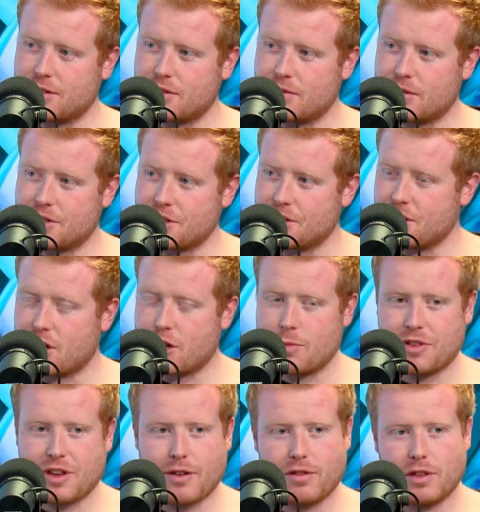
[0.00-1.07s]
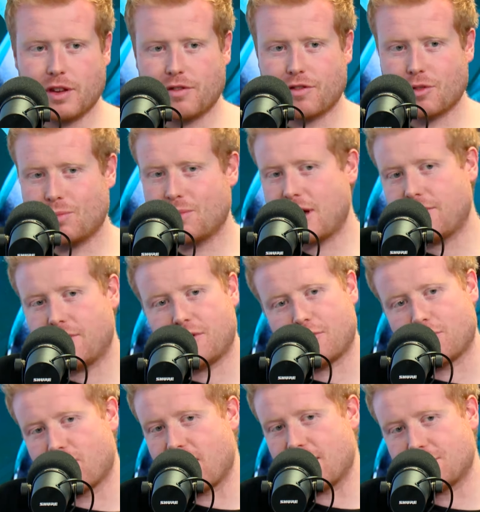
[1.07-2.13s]
because I document everything
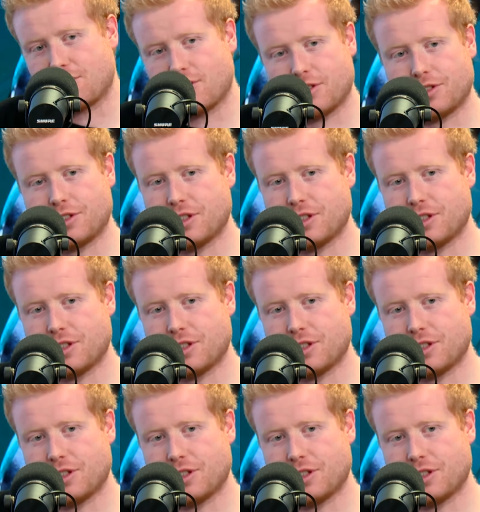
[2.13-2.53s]
from restaurant